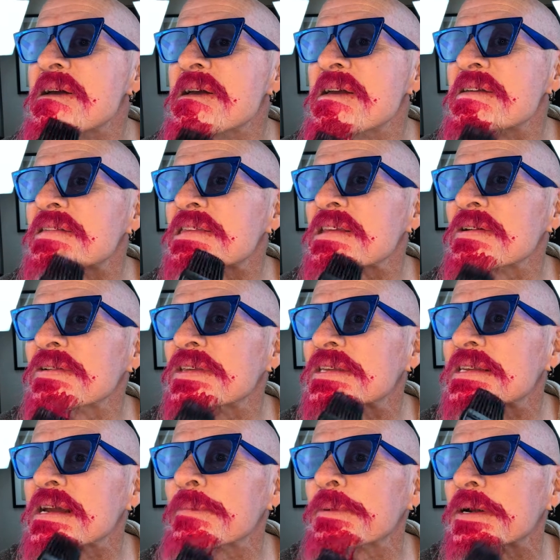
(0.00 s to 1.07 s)
it's so
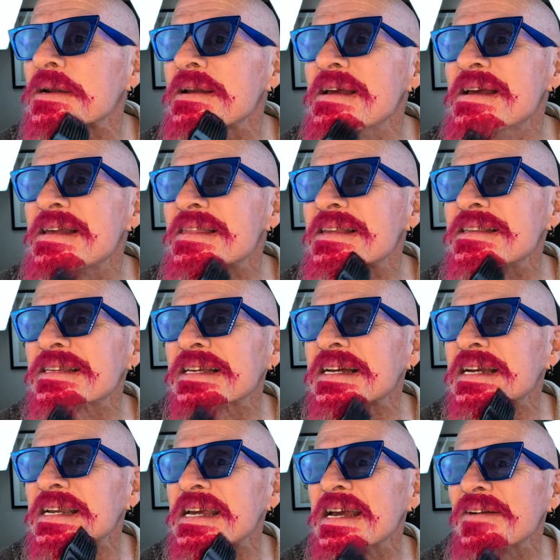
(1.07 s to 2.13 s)
stubborn that you
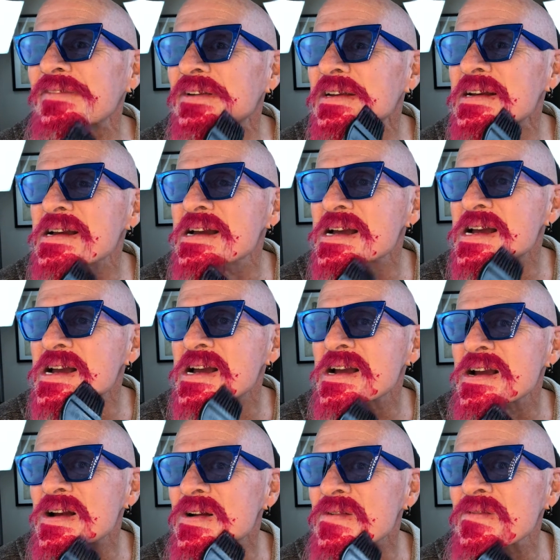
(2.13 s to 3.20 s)
kind of have to
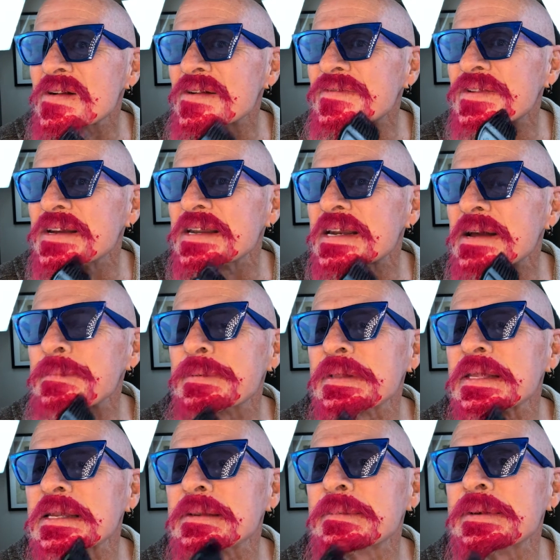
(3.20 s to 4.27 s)
roughen it up a
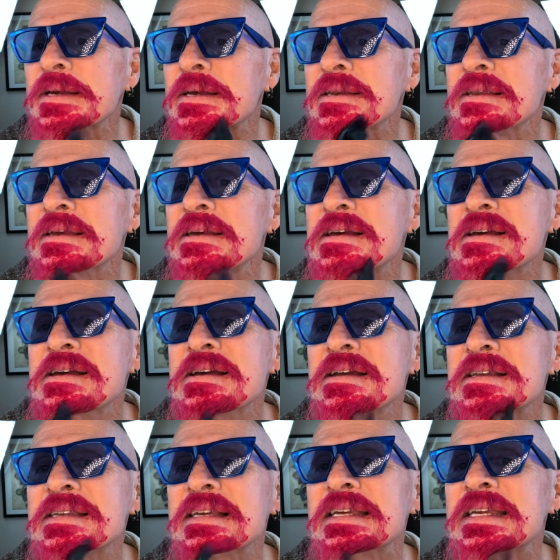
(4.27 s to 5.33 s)
little bit
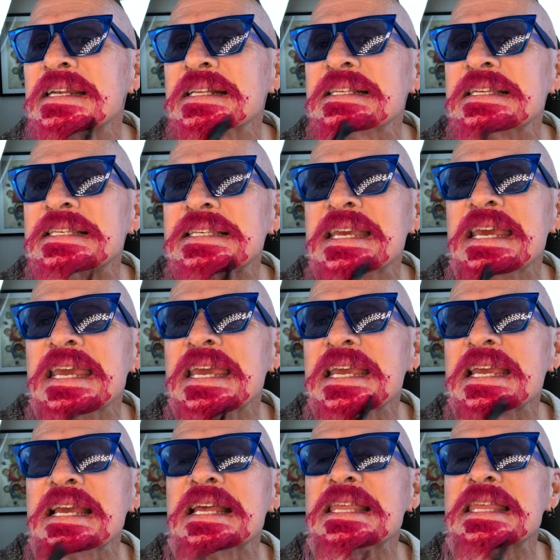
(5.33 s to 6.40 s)
to get it to
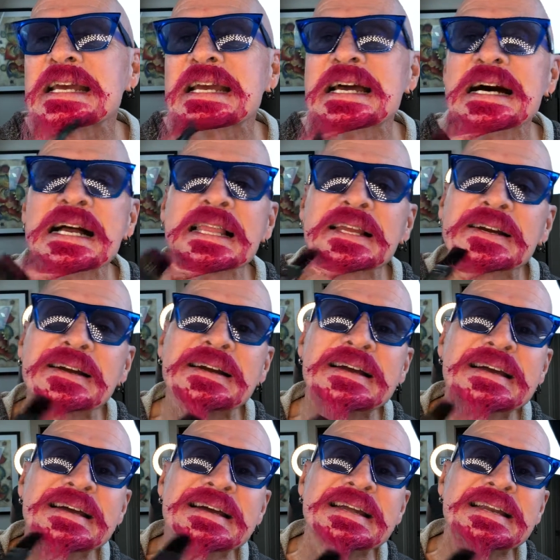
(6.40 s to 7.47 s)
take the color.
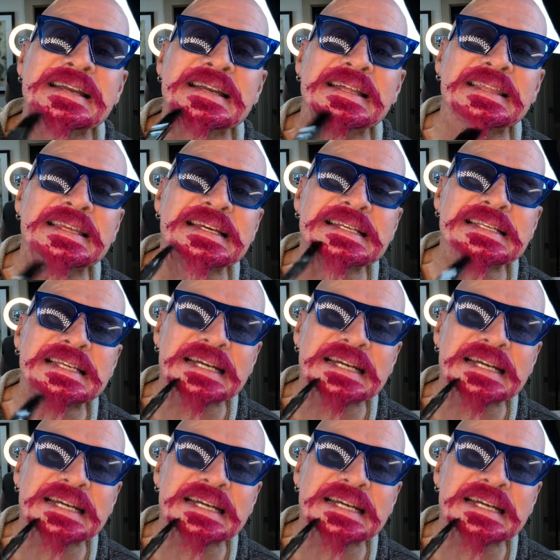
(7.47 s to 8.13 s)
Now these